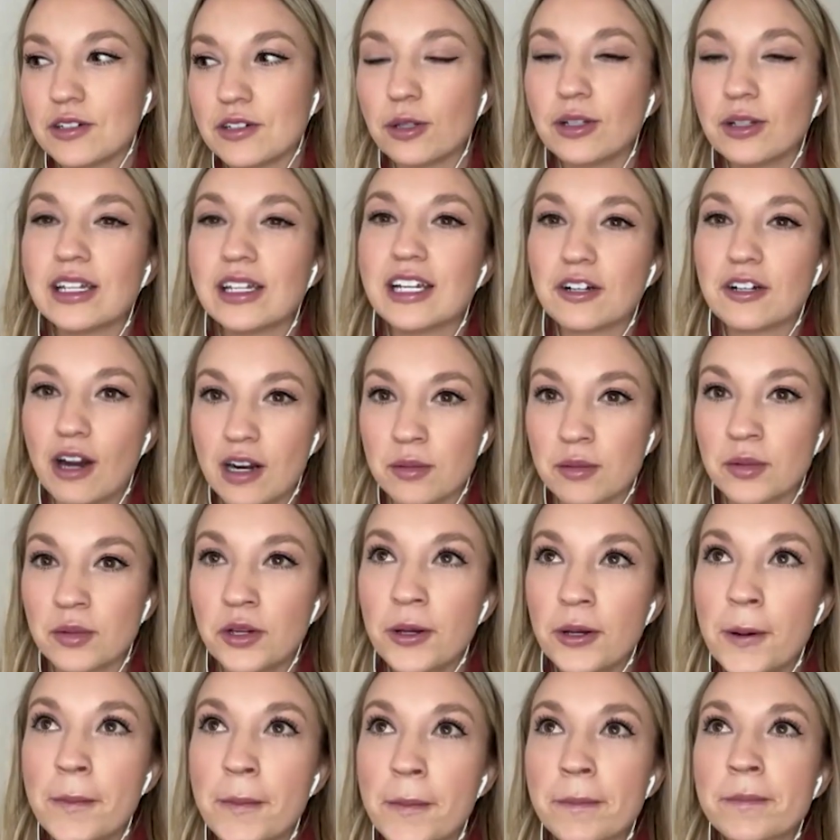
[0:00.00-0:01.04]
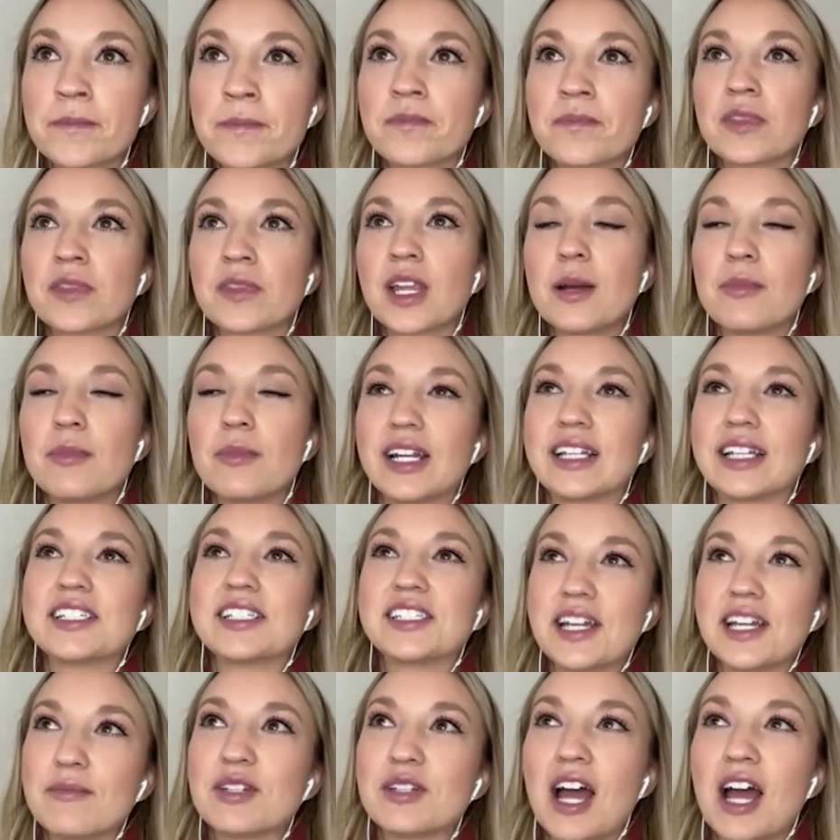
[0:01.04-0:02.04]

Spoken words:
truly incredible. But at the same